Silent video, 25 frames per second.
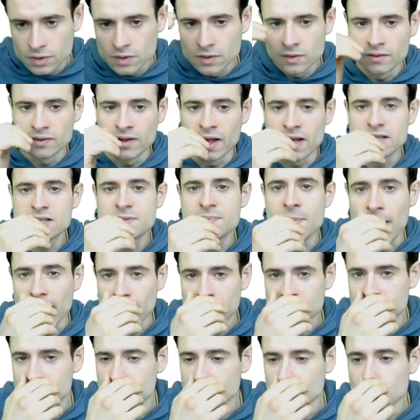dates
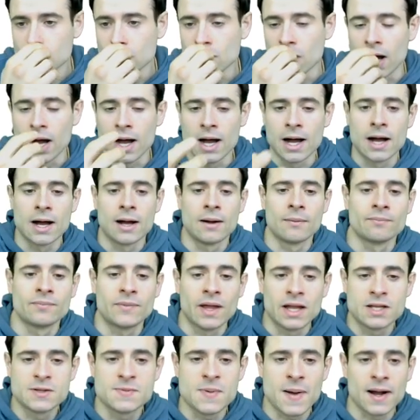back to uh,
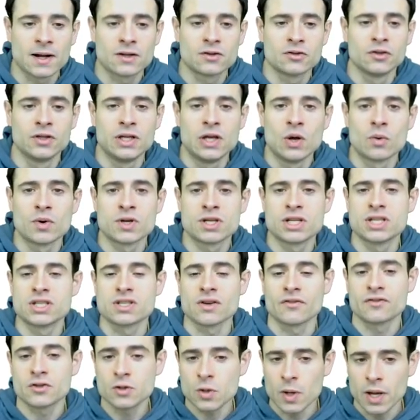dates back to the origins
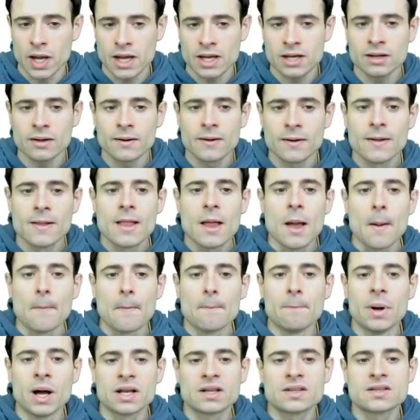of trade,
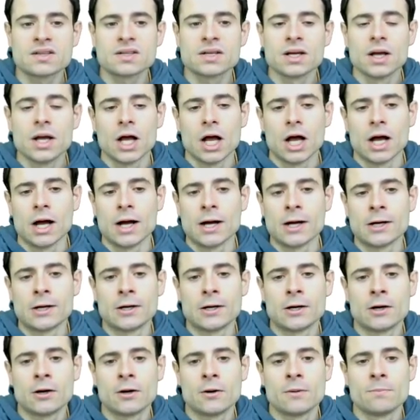but
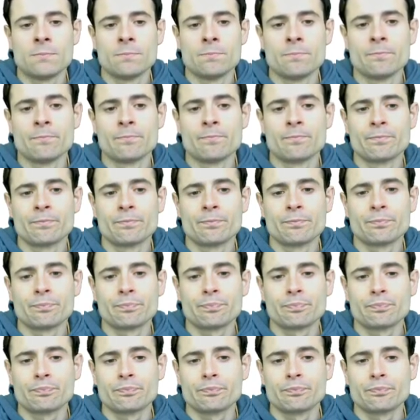um,